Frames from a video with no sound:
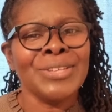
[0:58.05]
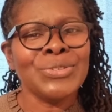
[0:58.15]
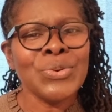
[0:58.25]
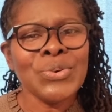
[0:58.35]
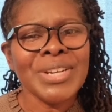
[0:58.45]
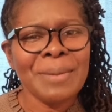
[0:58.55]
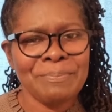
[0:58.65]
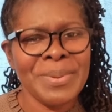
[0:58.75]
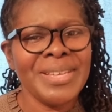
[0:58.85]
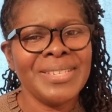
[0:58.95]
Do not
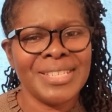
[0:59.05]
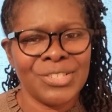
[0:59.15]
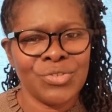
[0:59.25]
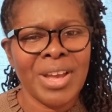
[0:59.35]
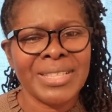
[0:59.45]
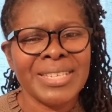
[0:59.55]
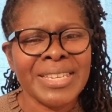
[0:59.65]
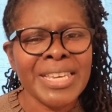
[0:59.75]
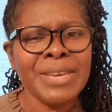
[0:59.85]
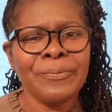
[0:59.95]
be distracted.
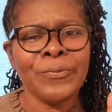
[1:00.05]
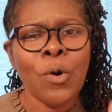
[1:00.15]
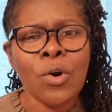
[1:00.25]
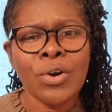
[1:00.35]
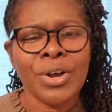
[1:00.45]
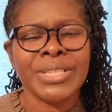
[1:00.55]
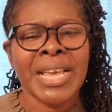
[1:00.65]
Keep focused.